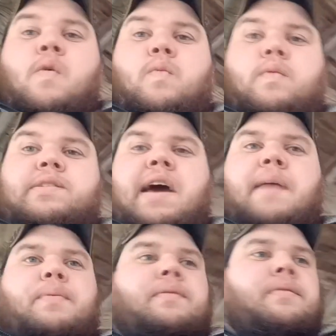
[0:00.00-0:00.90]
What's
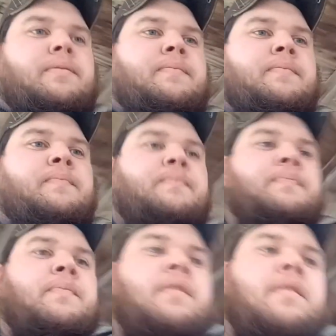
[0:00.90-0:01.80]
happened
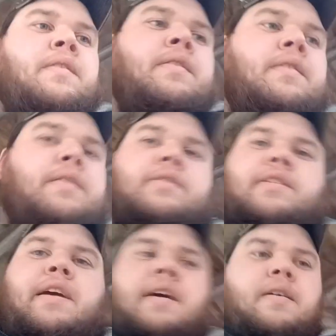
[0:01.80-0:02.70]
is
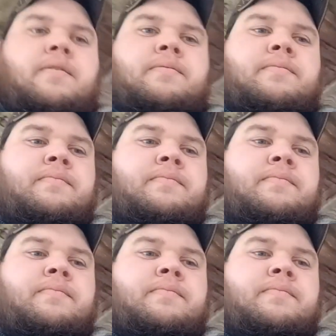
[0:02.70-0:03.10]
now